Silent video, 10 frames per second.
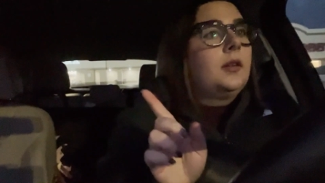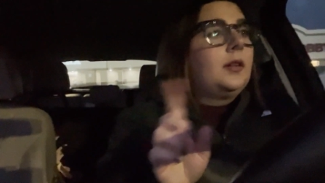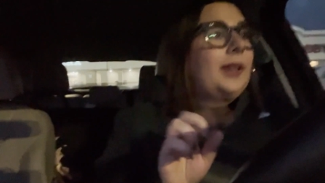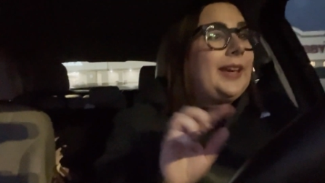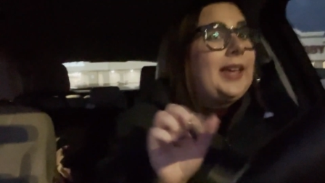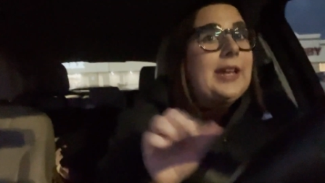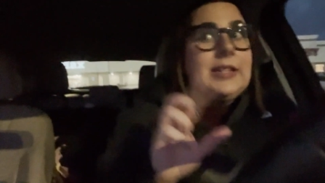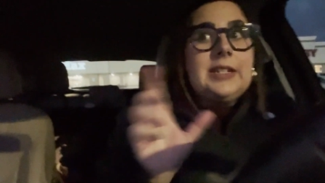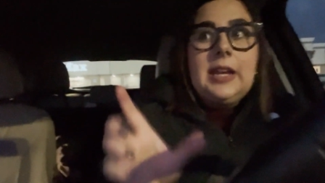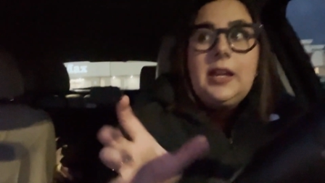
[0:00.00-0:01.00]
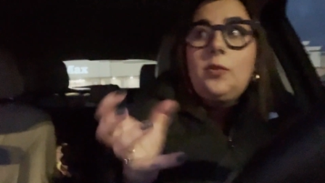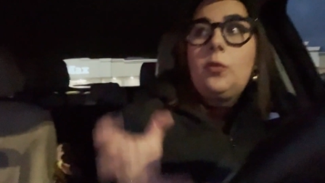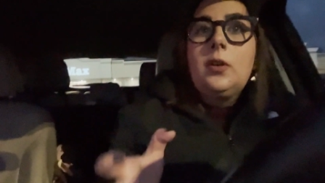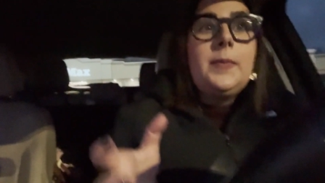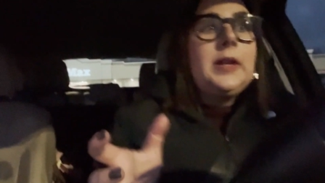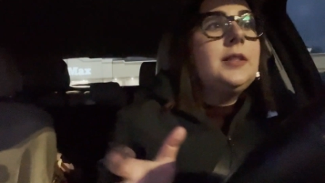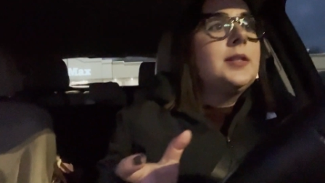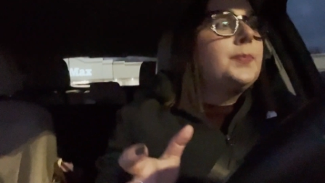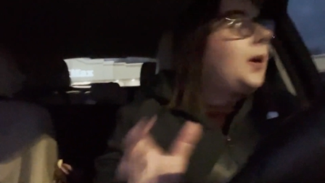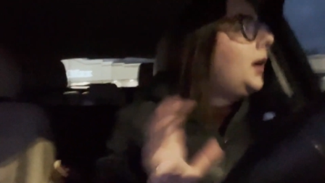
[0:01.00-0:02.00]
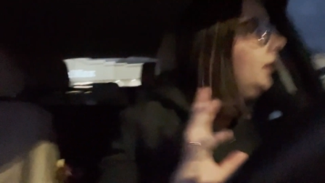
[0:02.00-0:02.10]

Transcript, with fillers: like candy cane ornaments, but